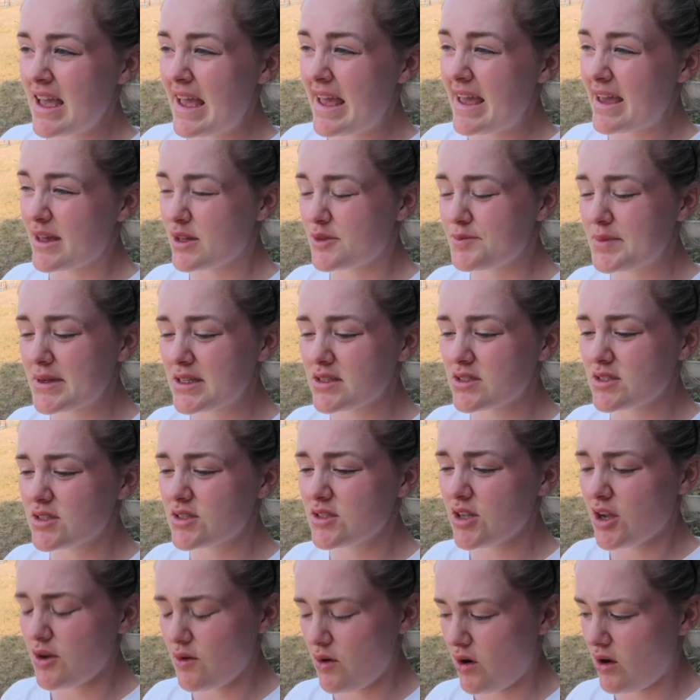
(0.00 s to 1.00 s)
It has been
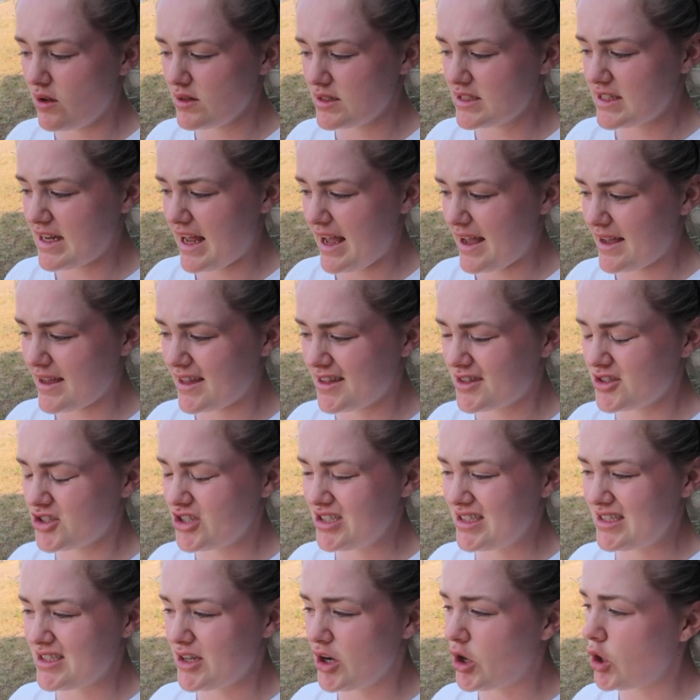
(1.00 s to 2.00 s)
so hot today, it's
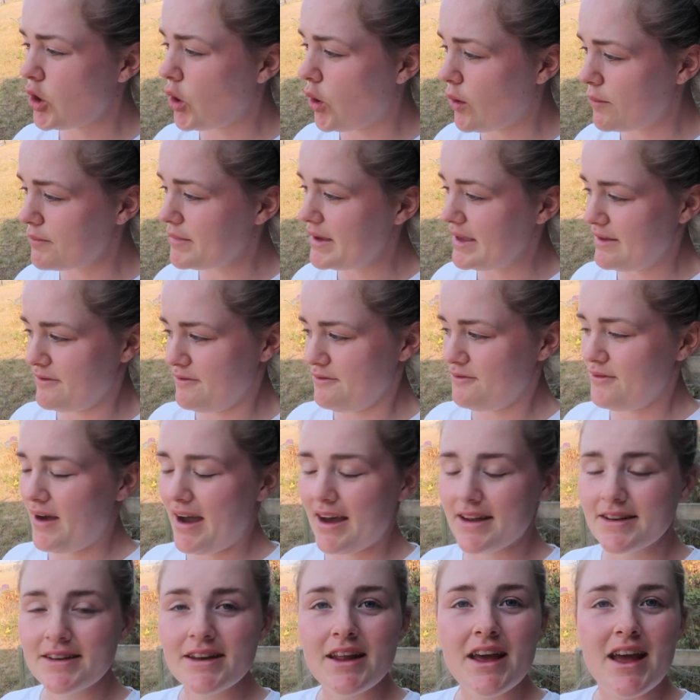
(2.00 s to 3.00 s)
just not been
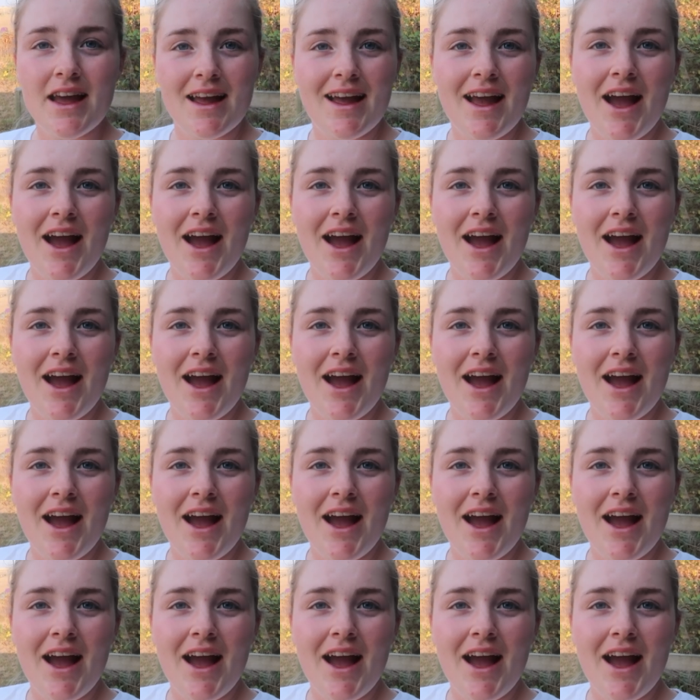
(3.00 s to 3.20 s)
fun.